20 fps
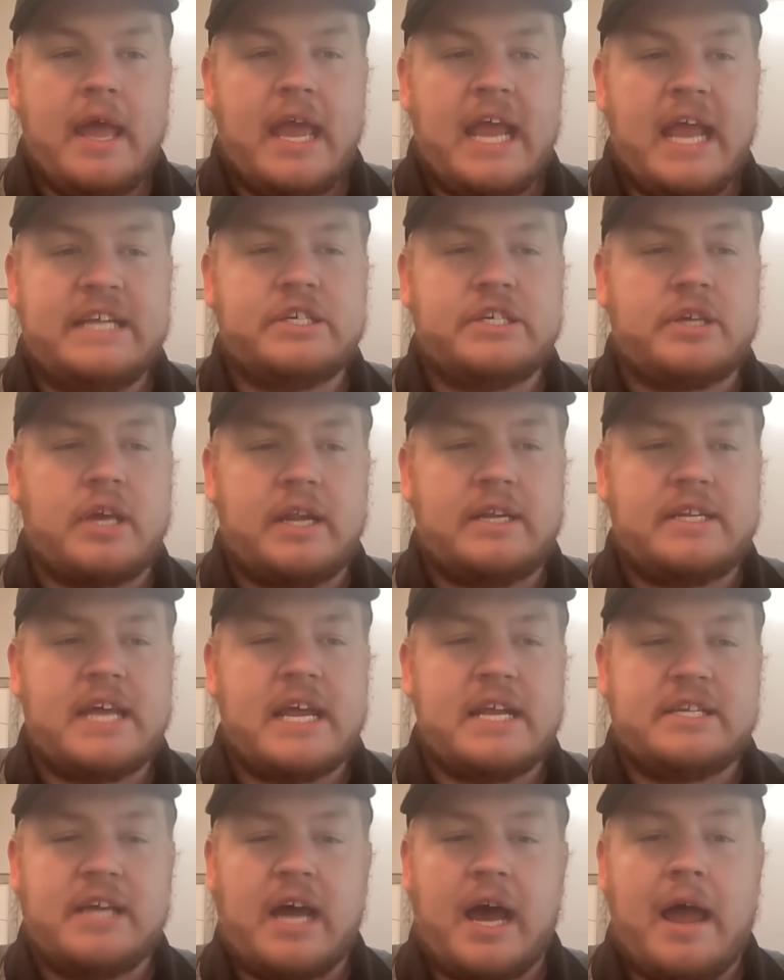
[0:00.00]
He's just going to
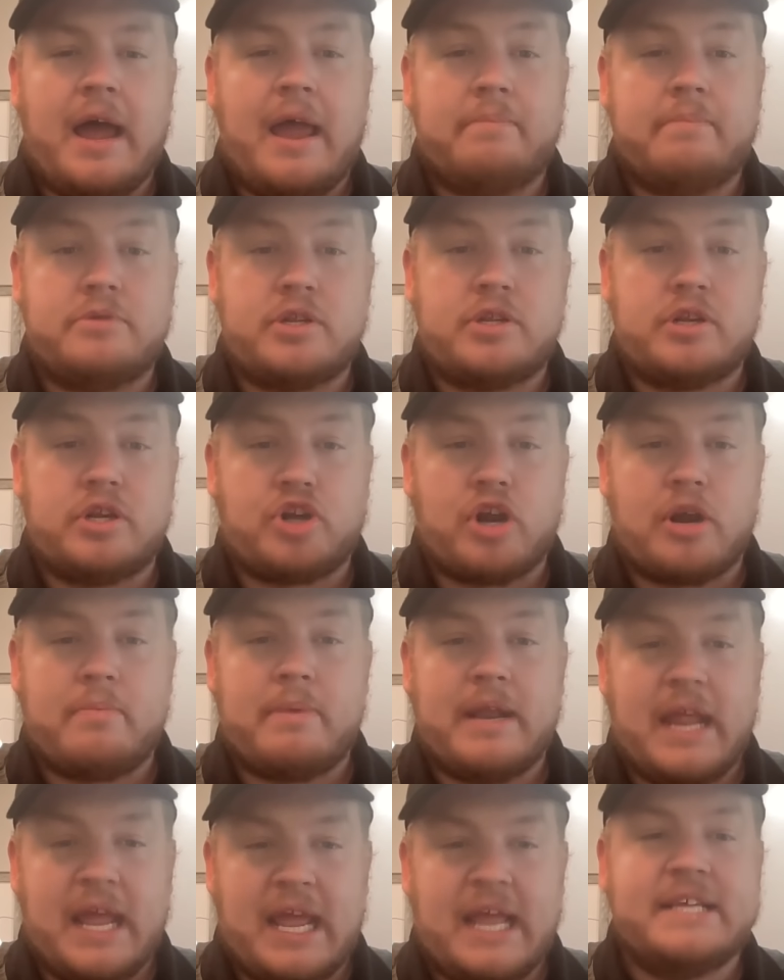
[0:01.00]
take time to
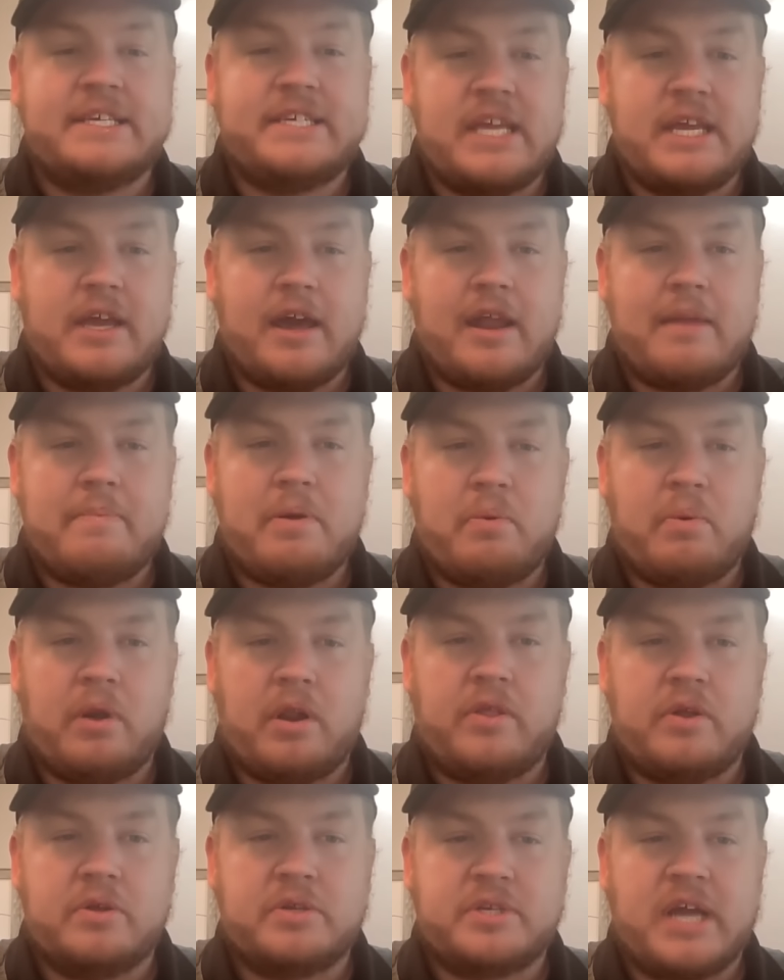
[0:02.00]
determine, is he going to be one
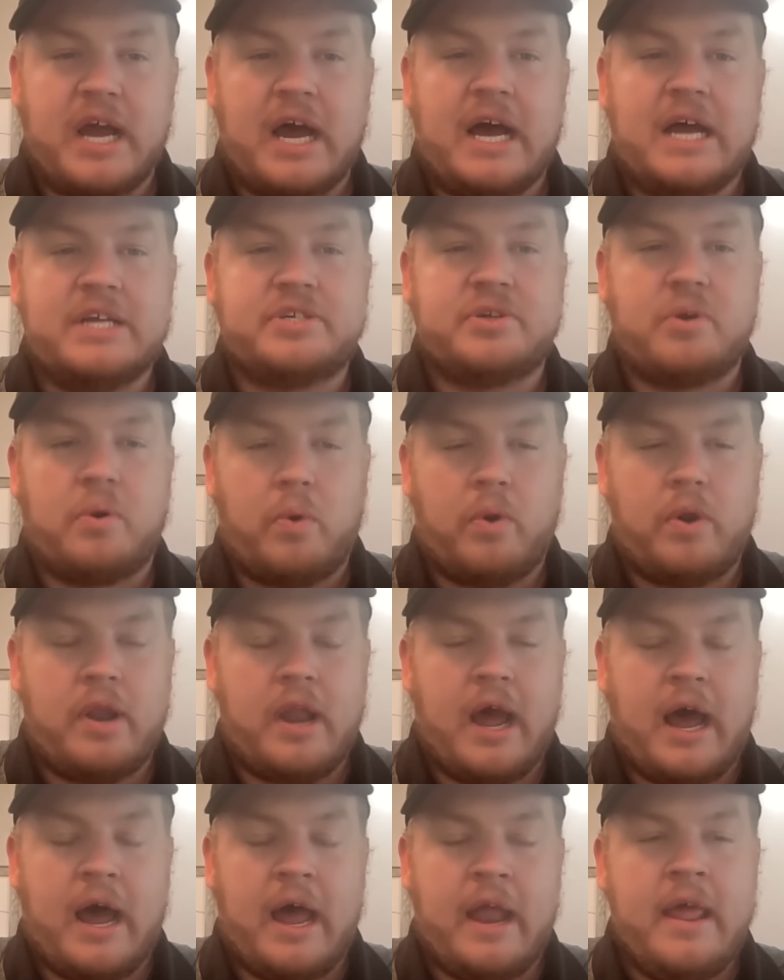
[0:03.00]
of those guys or
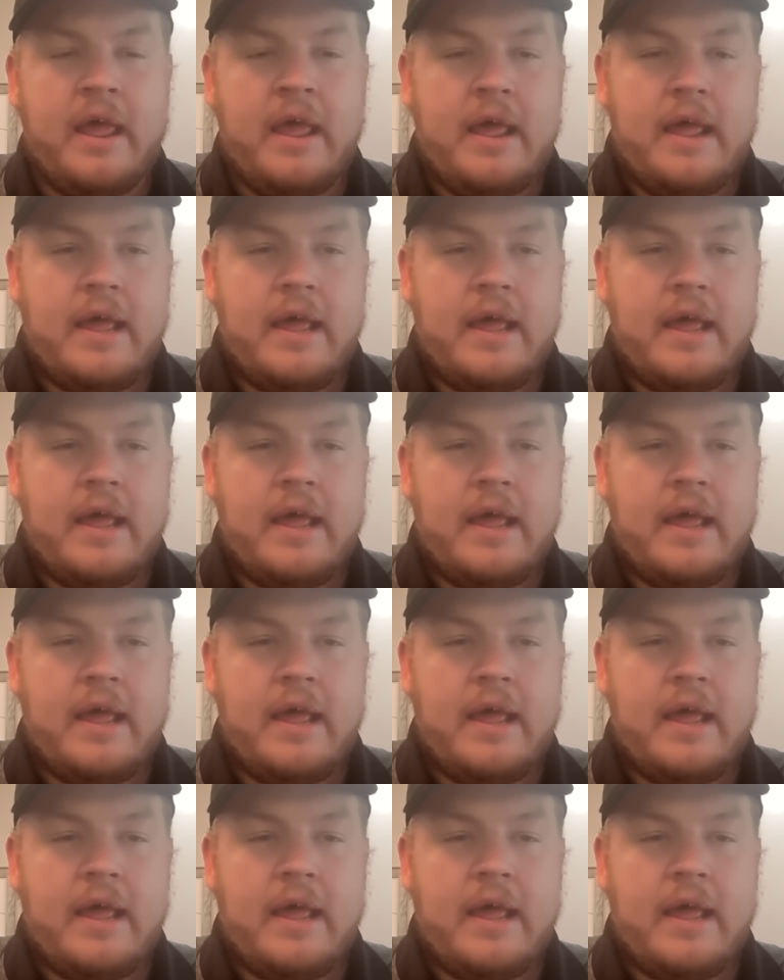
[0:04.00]
not?